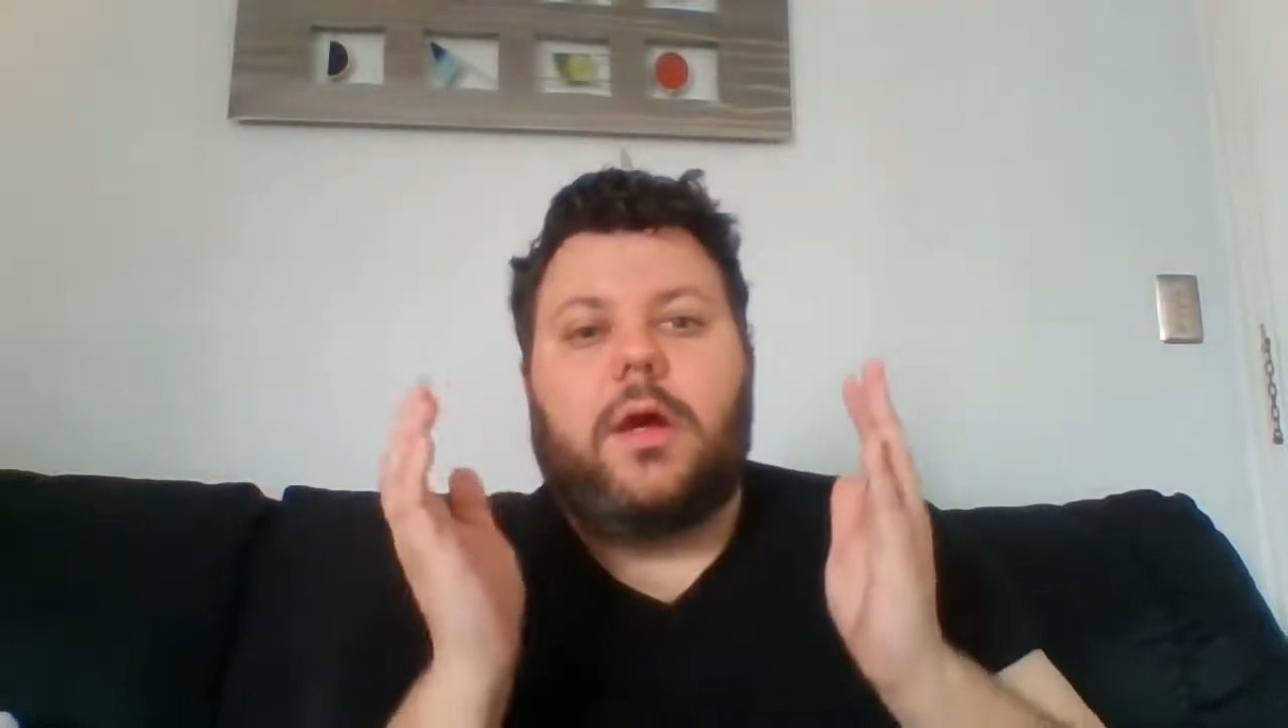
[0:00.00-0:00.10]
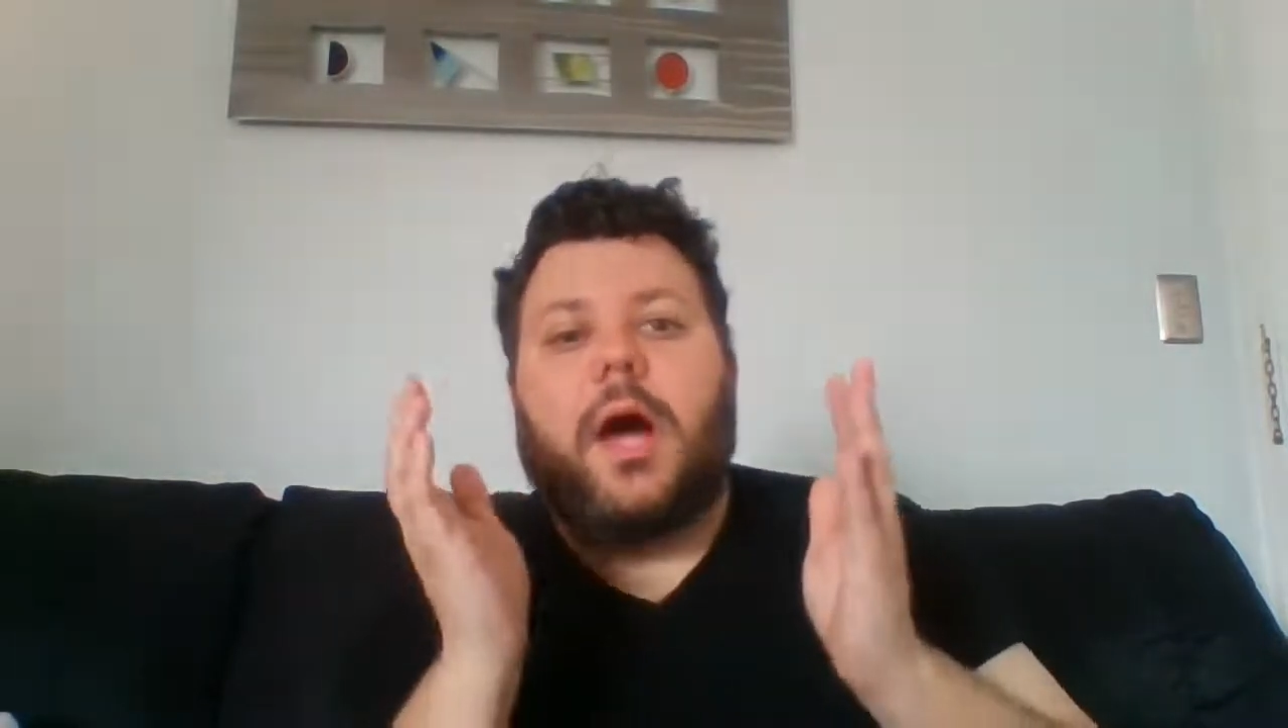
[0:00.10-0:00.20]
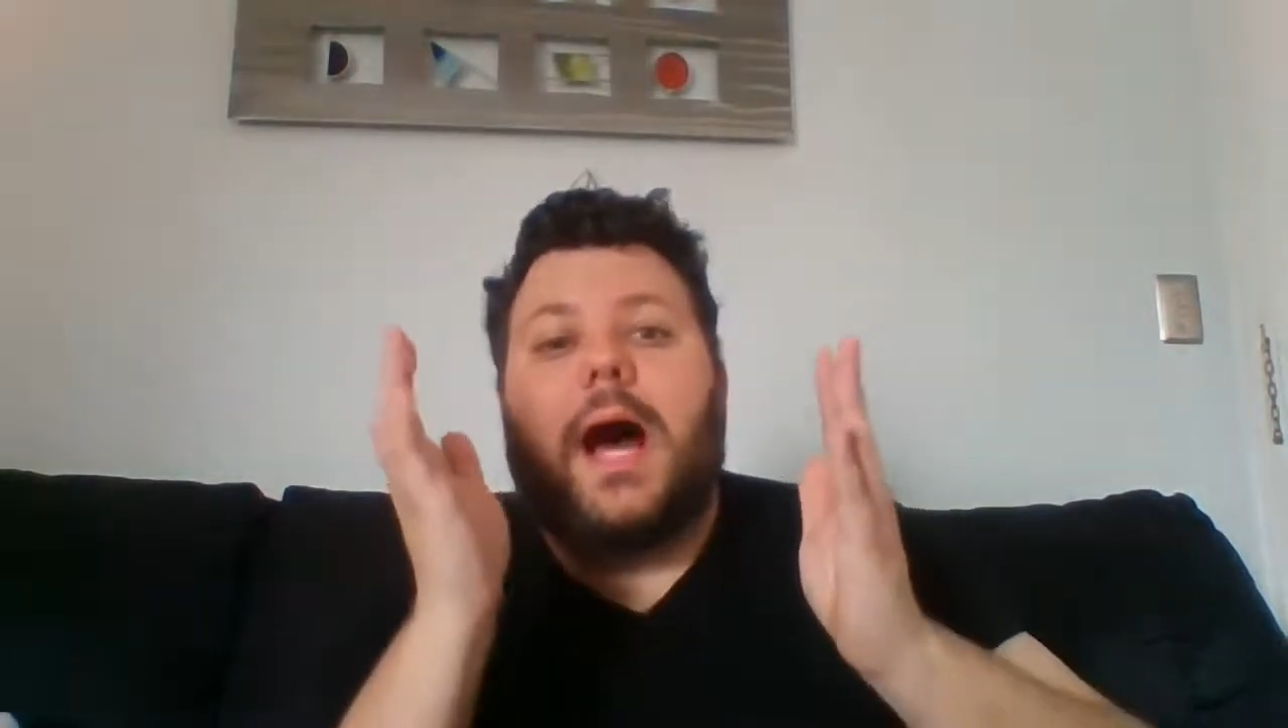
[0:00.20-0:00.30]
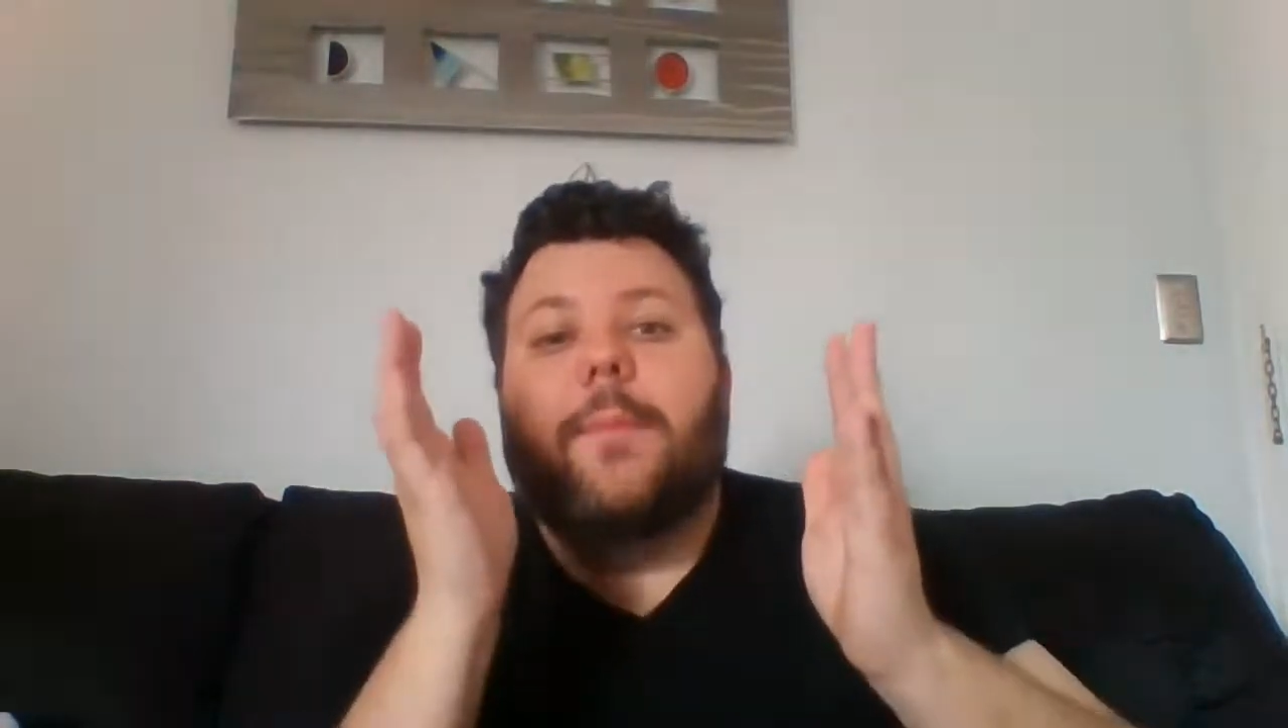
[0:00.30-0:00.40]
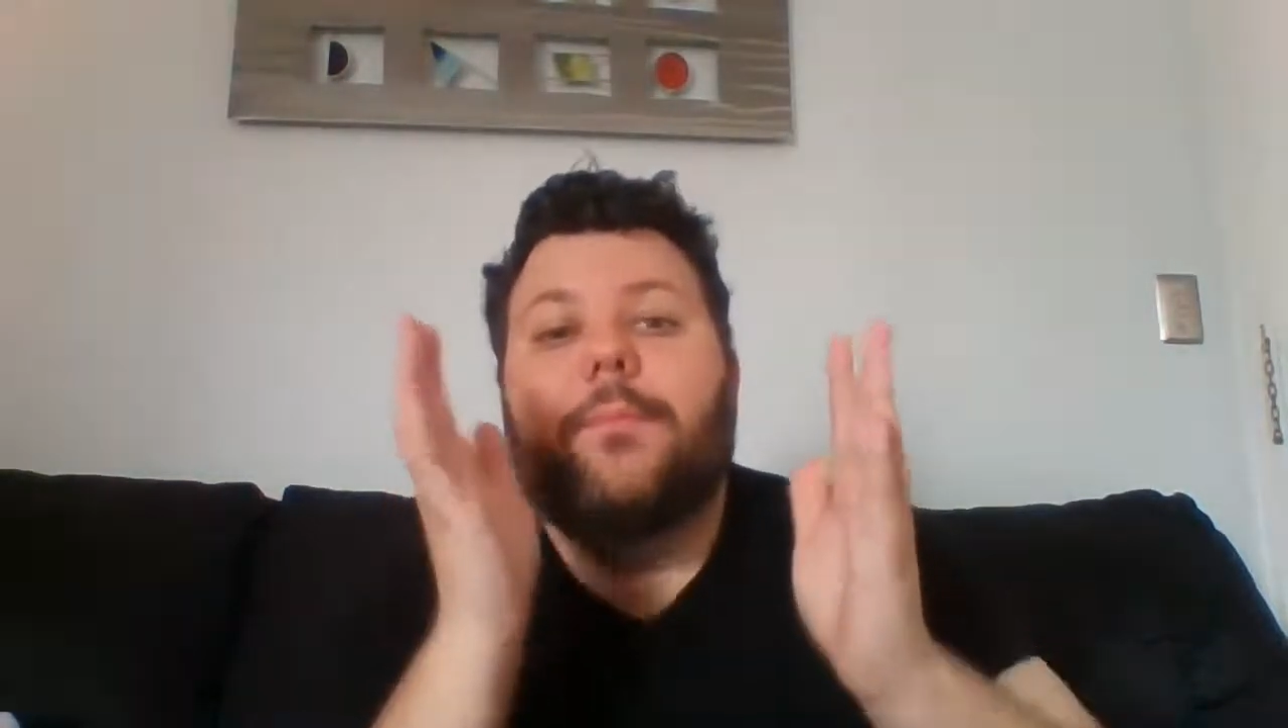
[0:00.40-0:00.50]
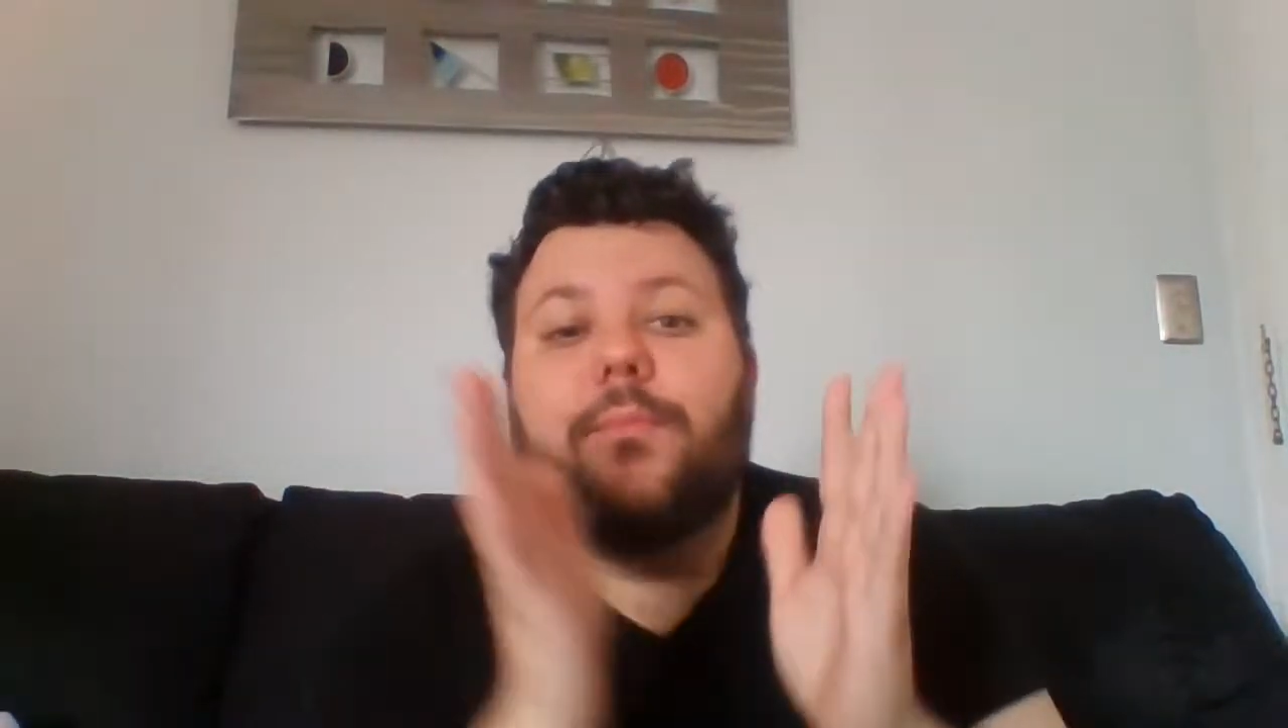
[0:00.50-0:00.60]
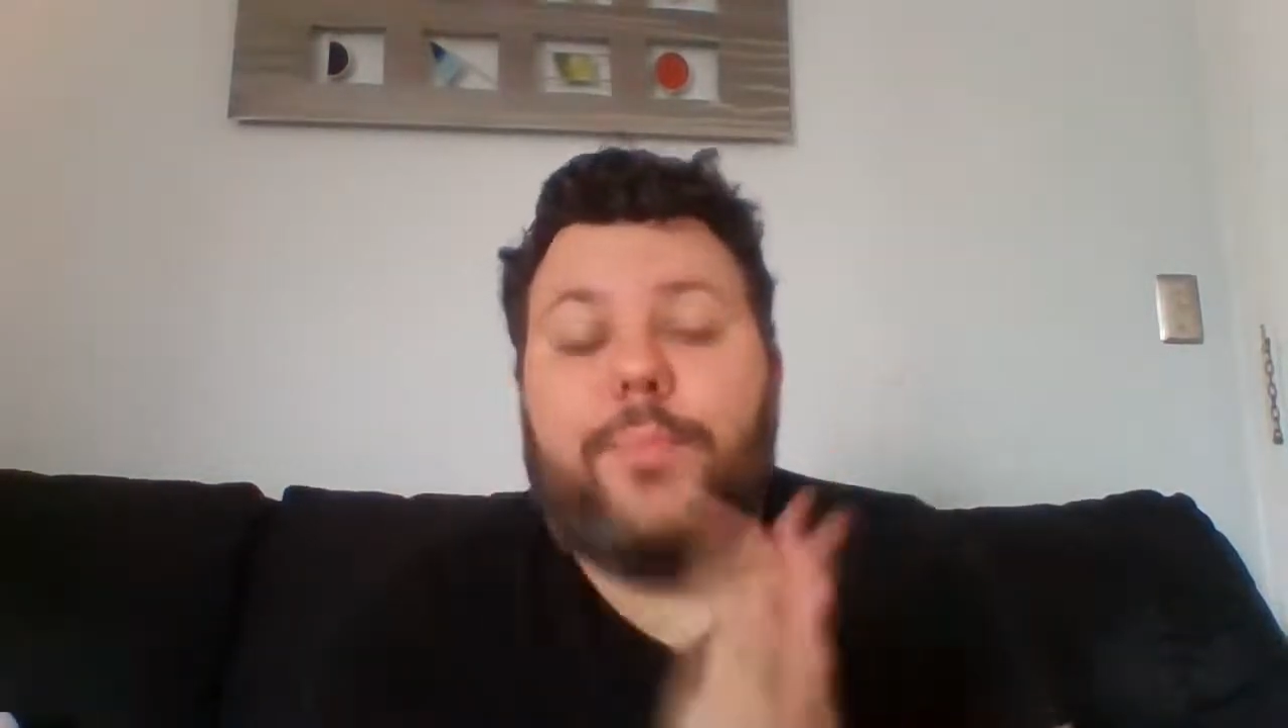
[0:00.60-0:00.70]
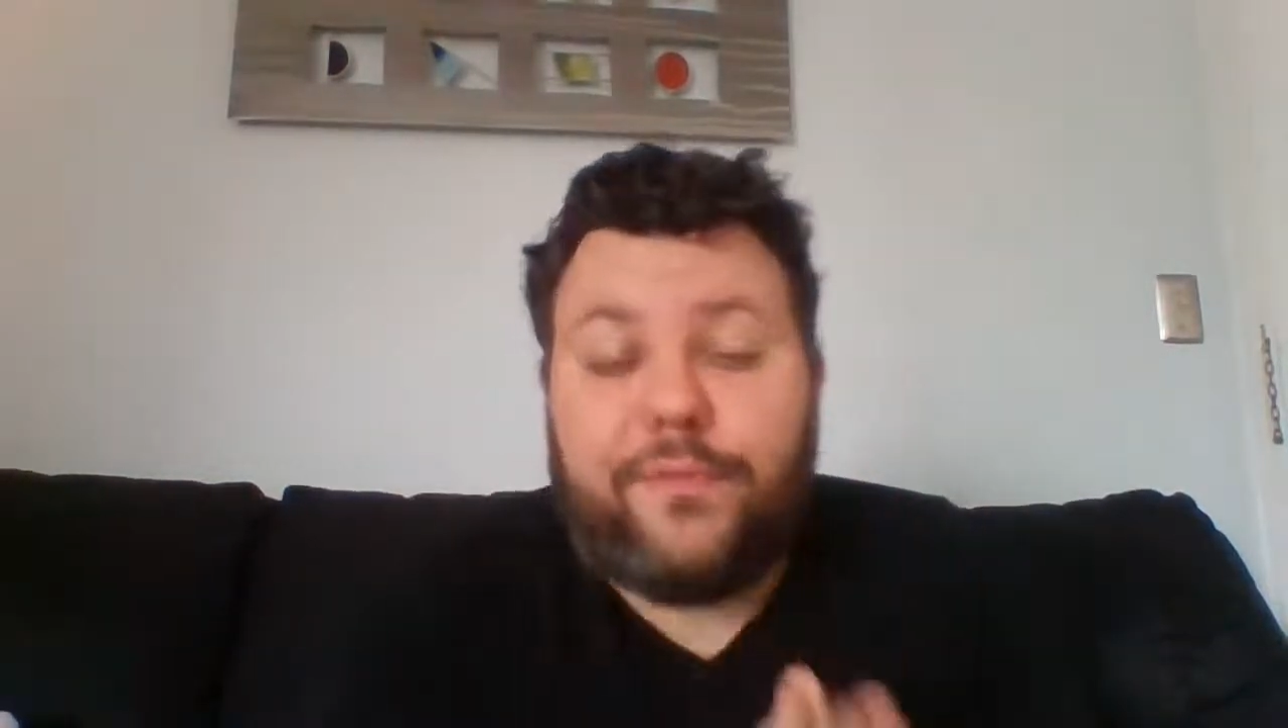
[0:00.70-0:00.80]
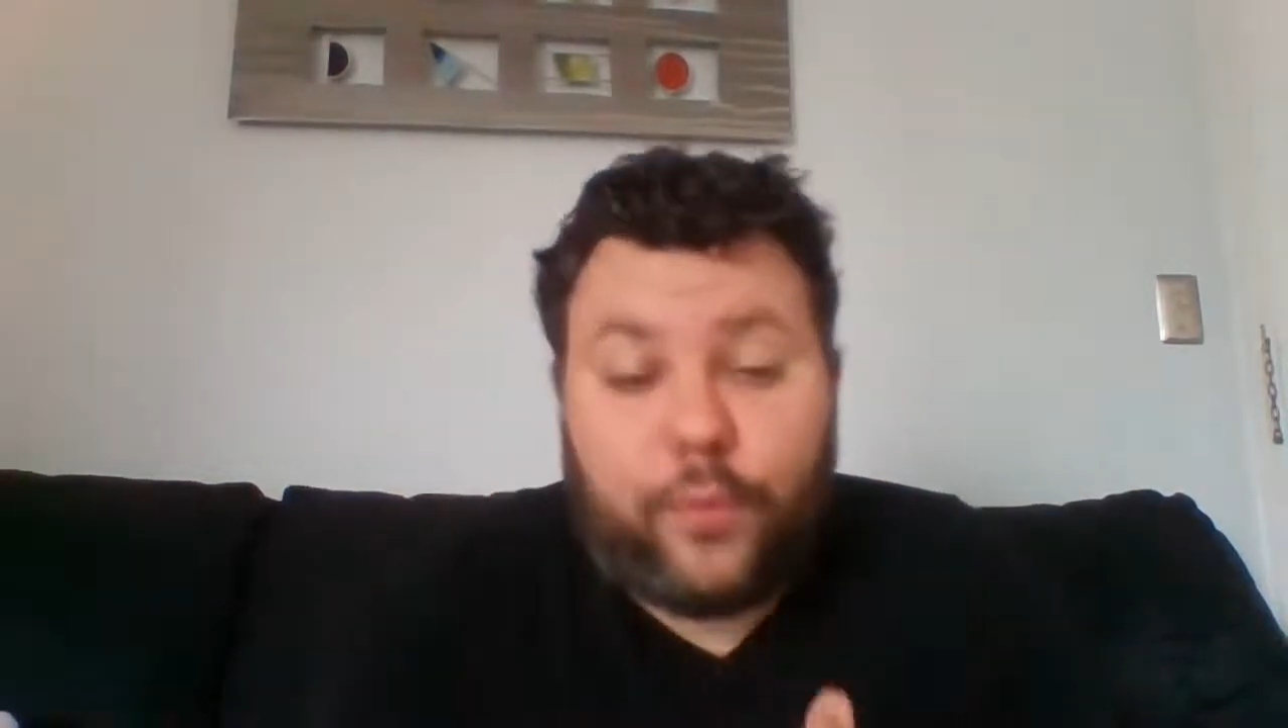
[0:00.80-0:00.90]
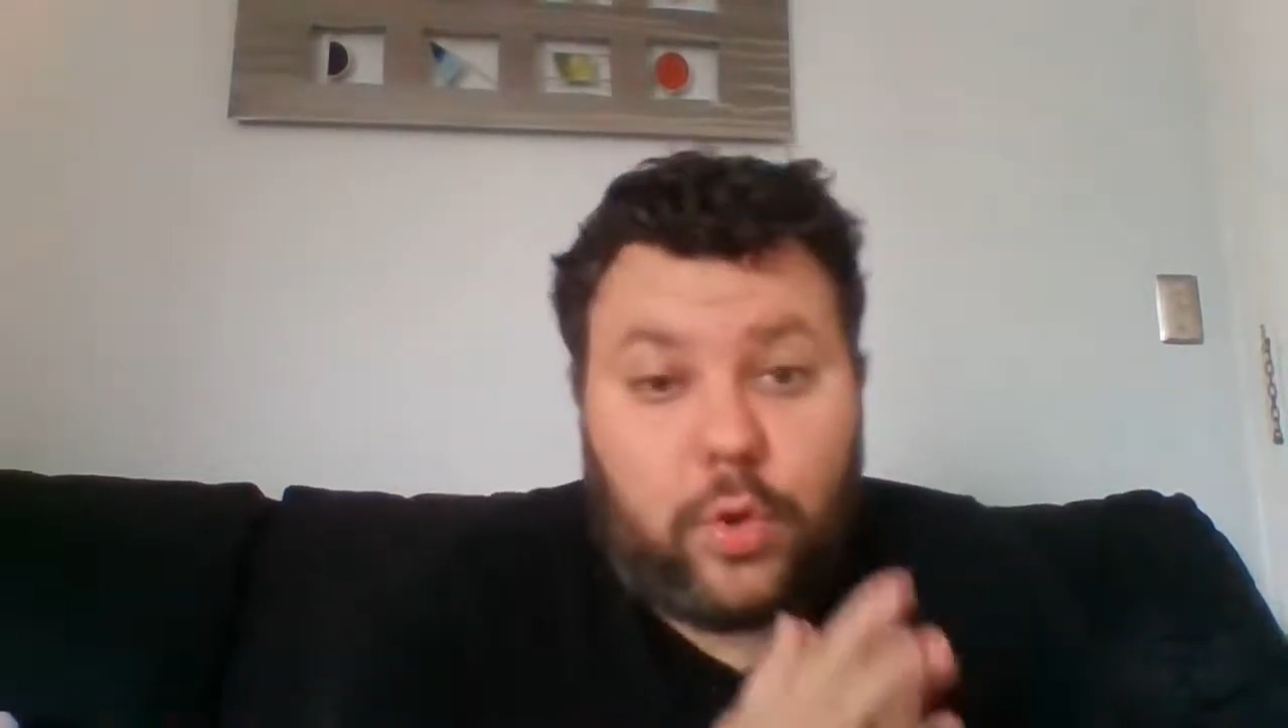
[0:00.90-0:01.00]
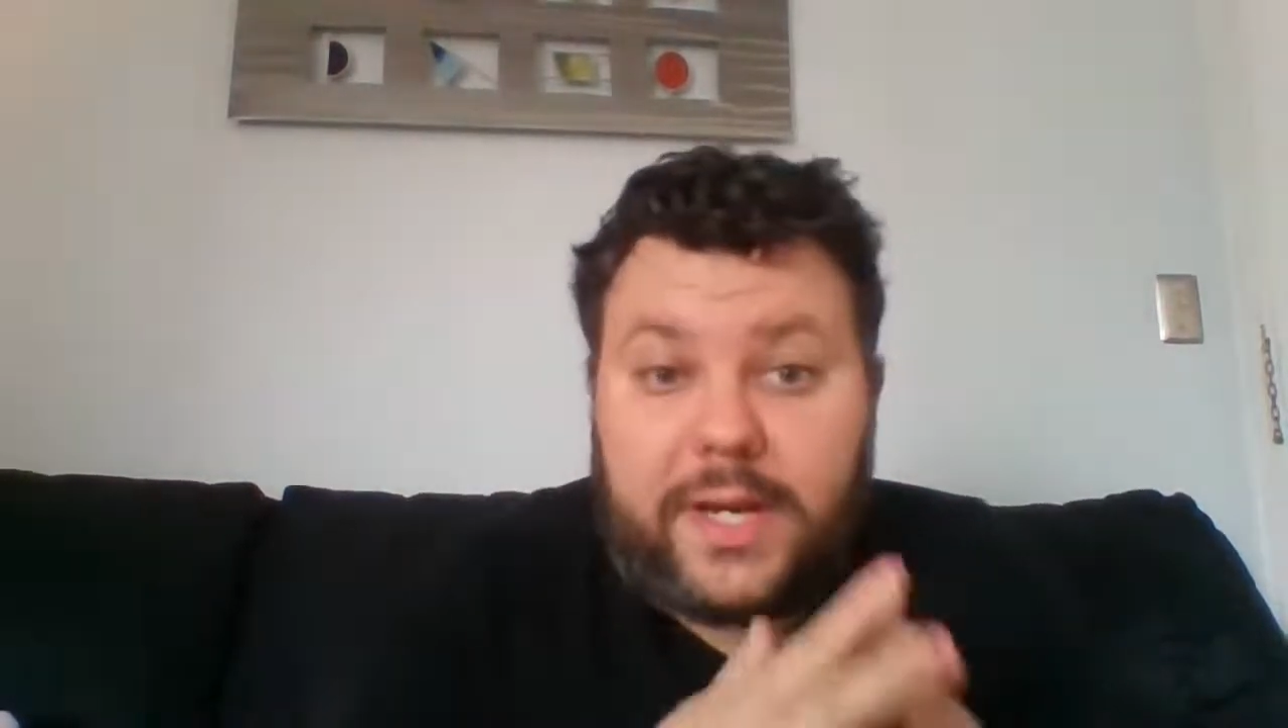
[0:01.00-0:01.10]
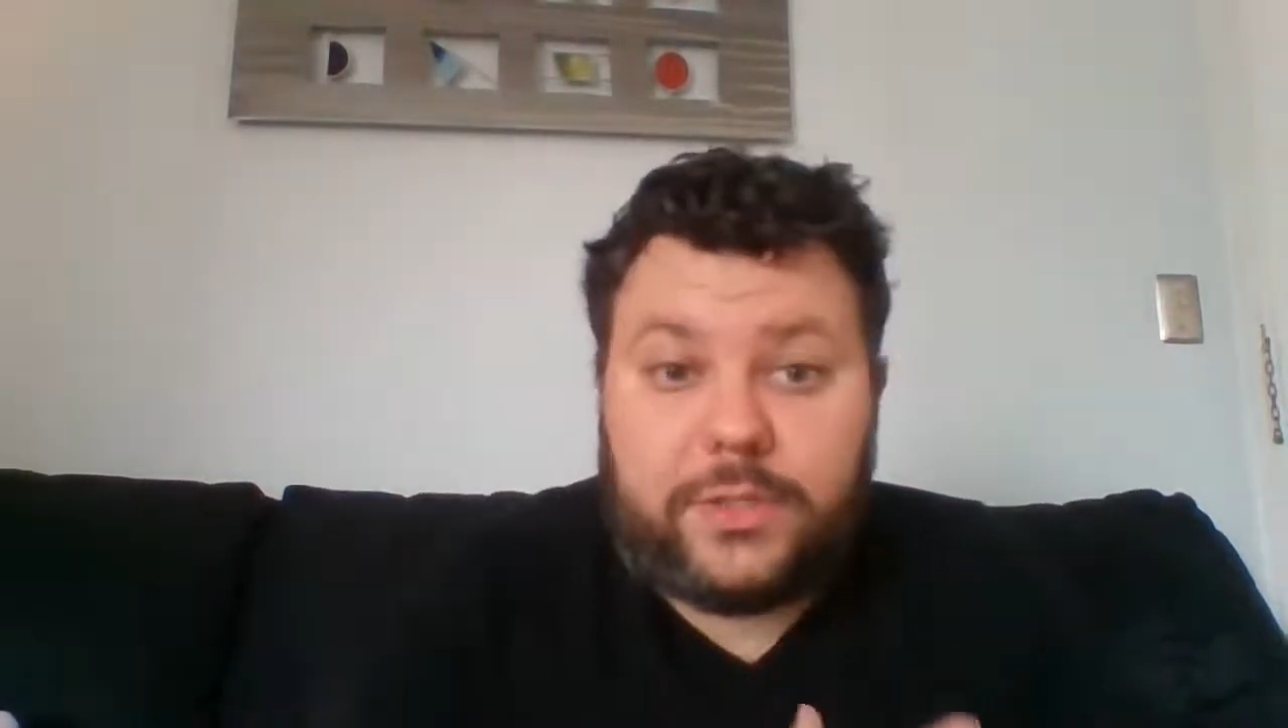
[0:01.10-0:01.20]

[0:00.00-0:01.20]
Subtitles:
ask. Before